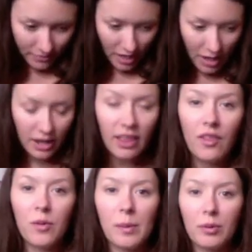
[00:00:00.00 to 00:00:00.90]
and
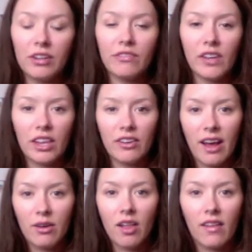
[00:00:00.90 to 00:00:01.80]
other people can feel her
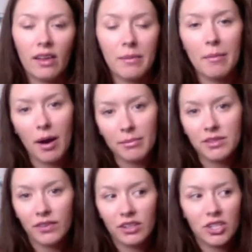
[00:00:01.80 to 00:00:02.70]
now a lot. Like my
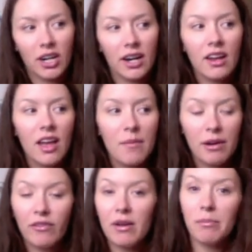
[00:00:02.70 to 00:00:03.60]
mom's felt her,
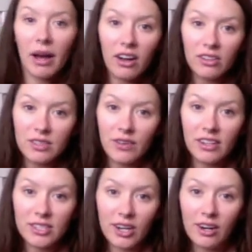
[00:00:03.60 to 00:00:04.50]
my friend Mel's
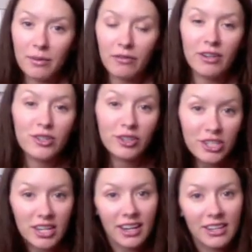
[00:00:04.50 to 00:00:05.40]
felt her, my friend
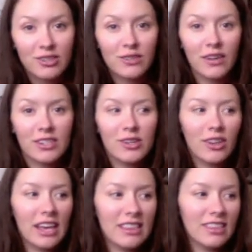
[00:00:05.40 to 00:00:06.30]
Trisha just felt her like